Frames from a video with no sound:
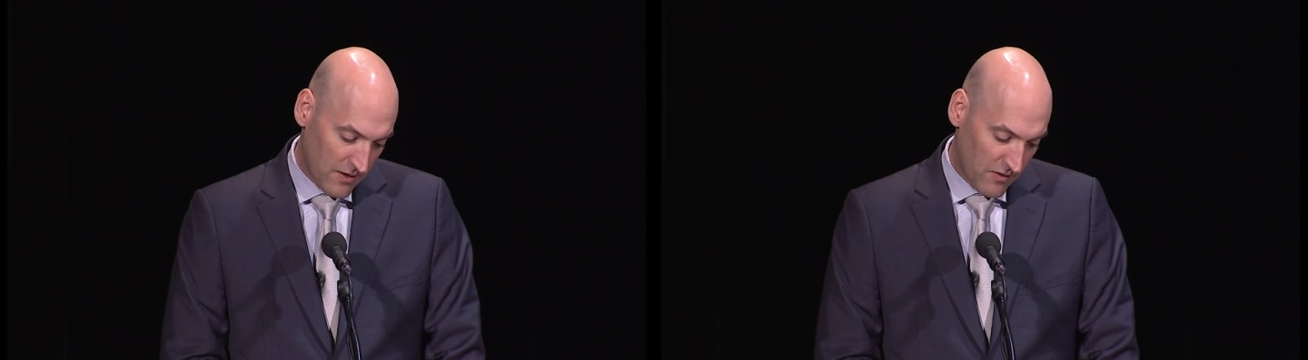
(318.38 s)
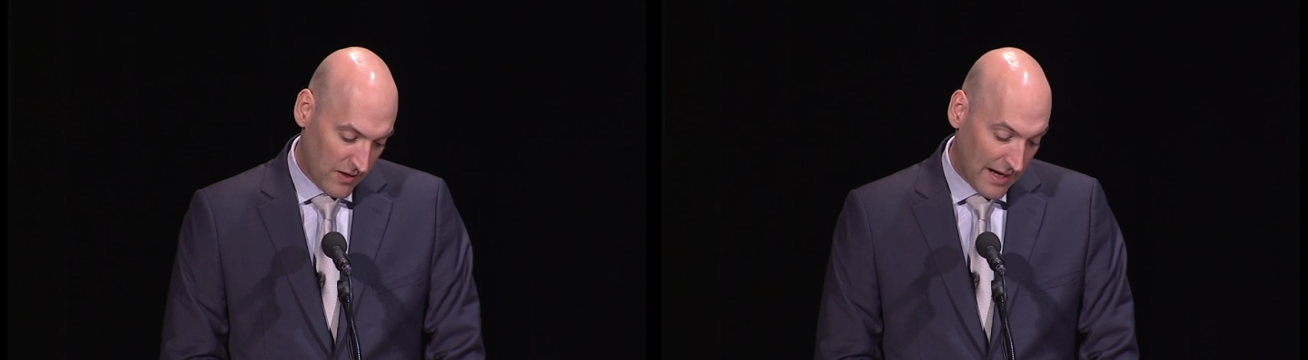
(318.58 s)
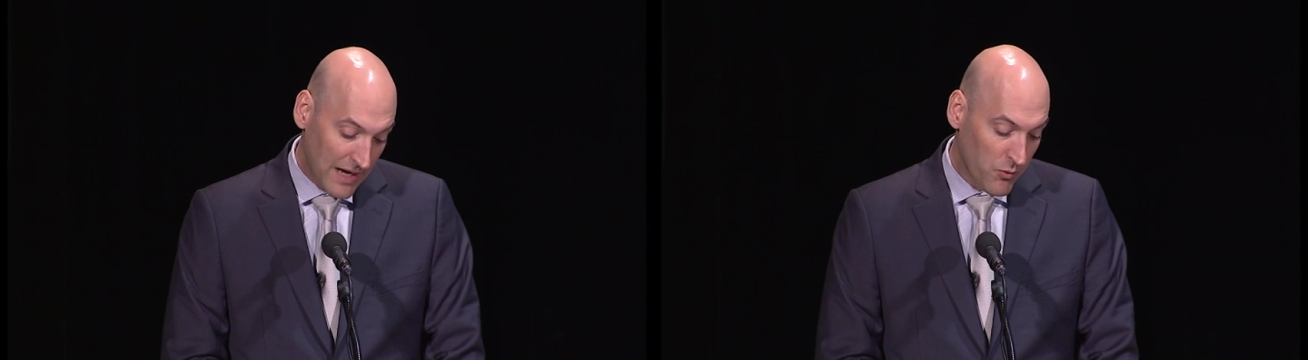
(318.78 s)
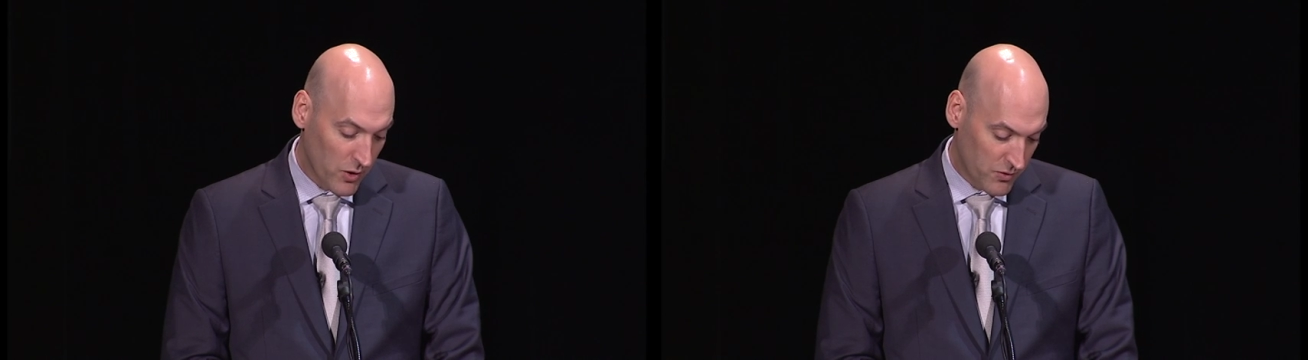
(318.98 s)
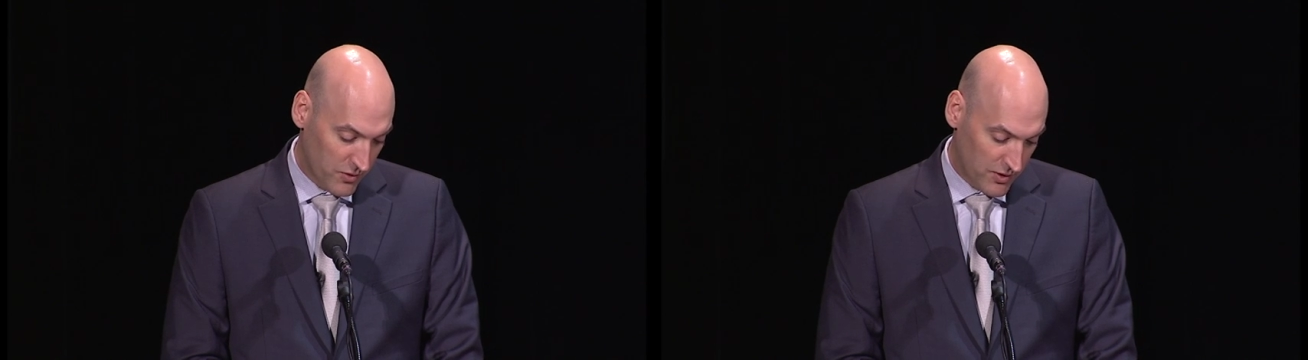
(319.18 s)
that I
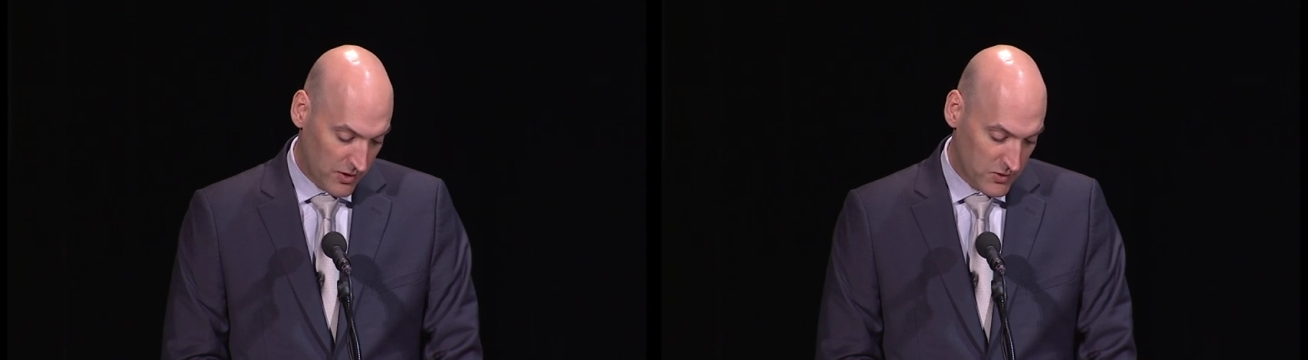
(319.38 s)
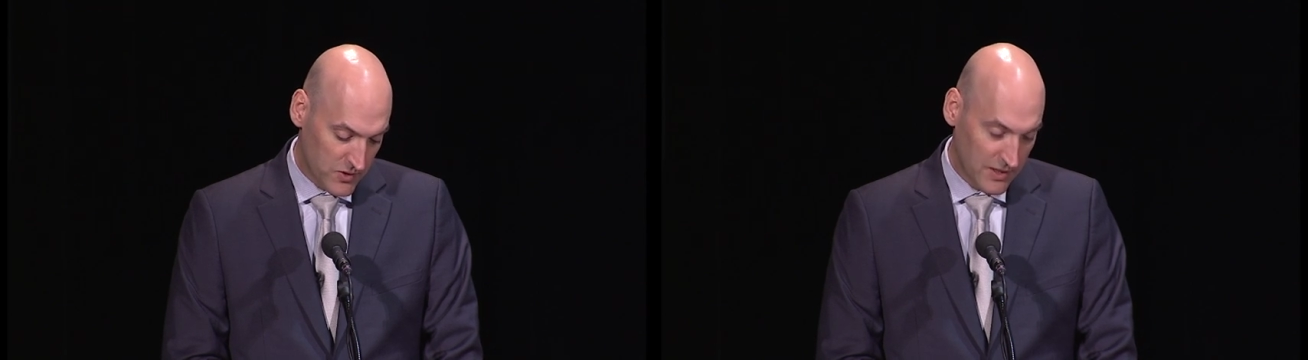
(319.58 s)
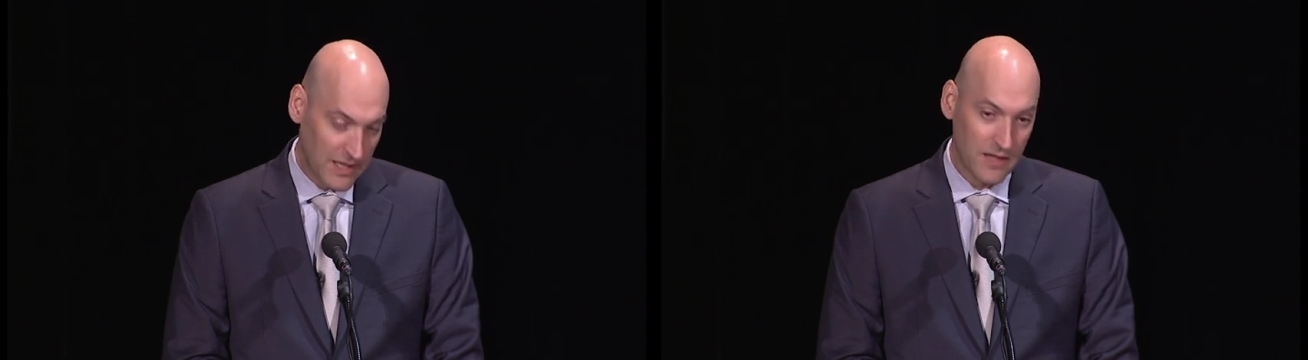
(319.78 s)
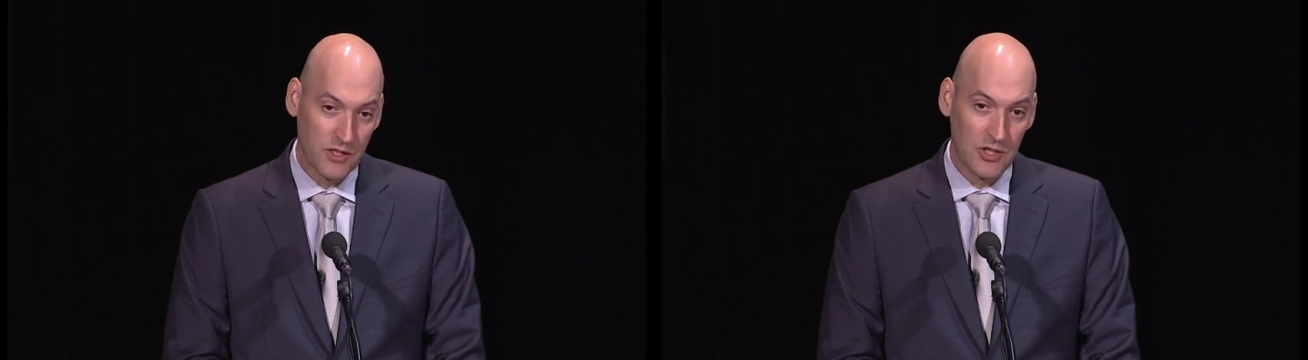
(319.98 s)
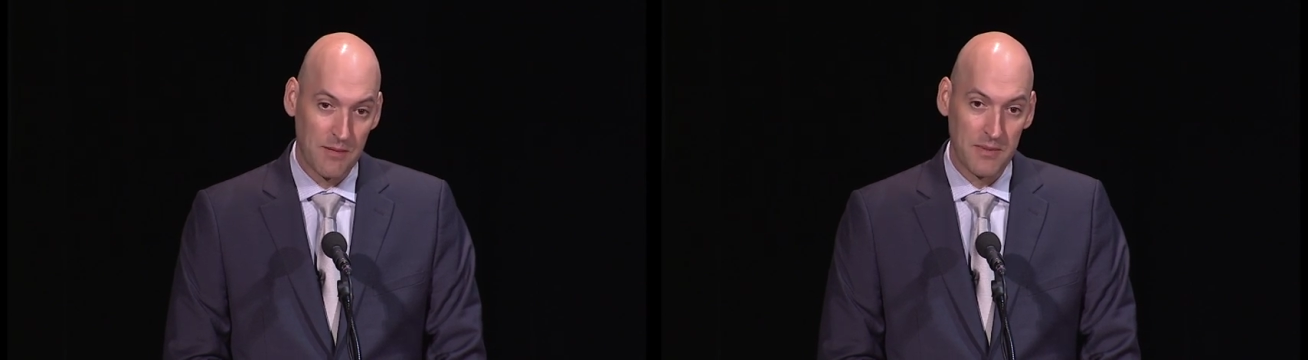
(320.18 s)
worked with closely in the
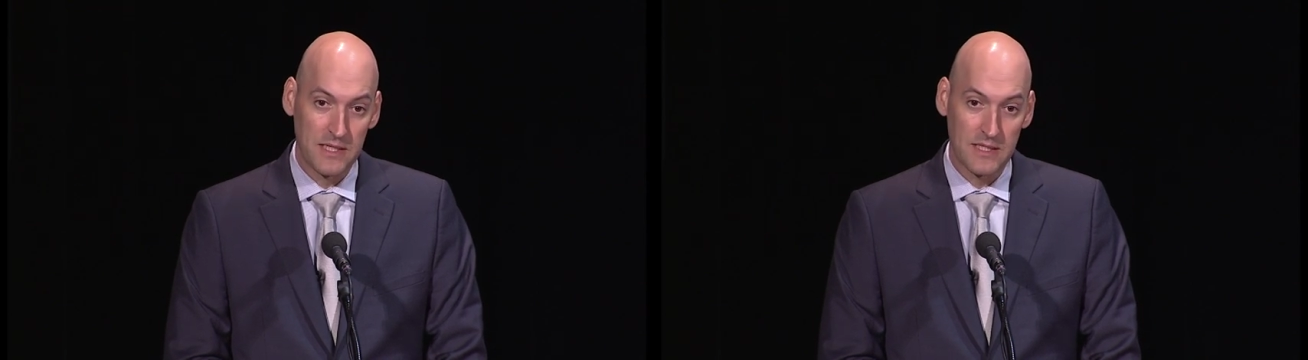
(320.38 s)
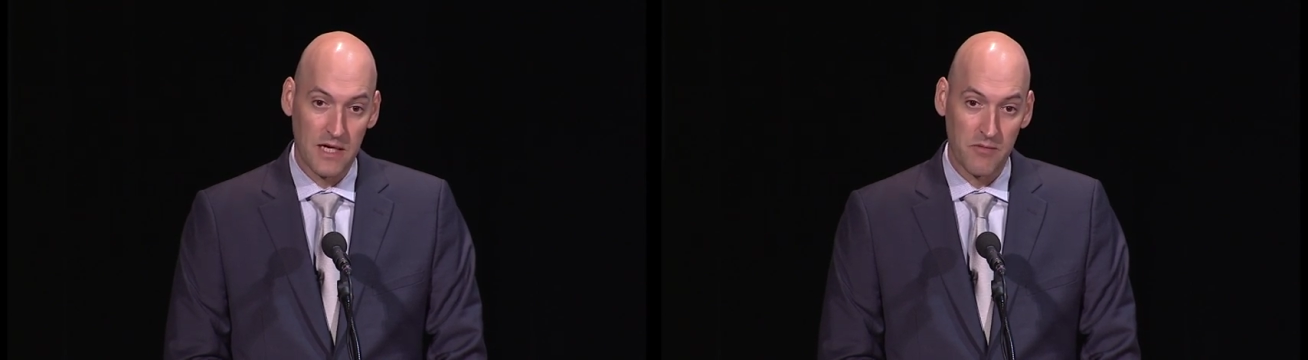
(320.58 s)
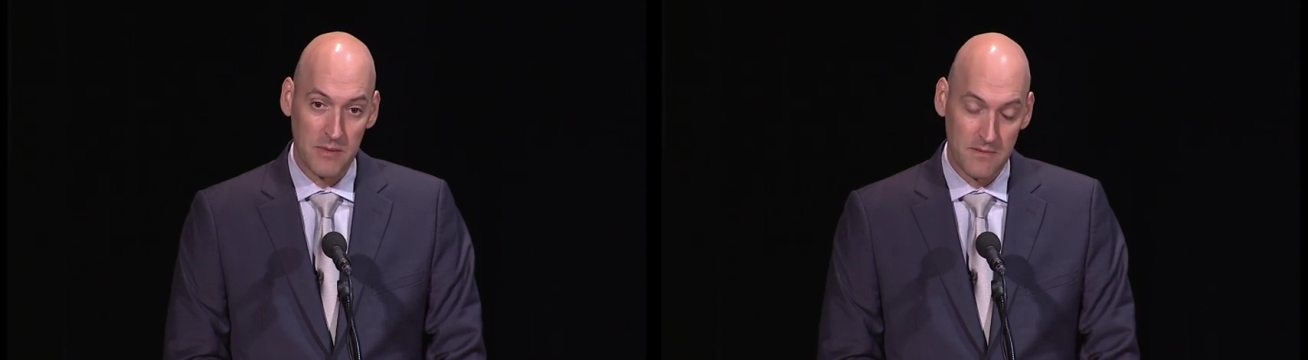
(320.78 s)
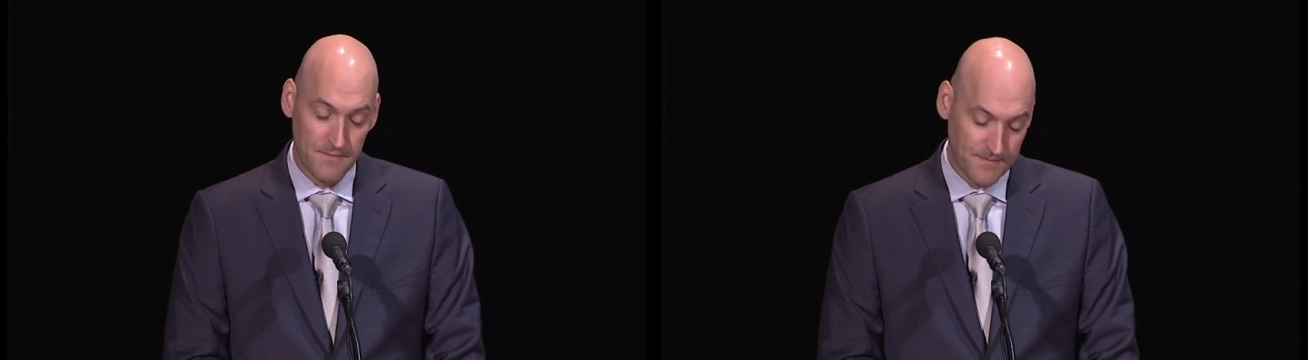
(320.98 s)
Japanese government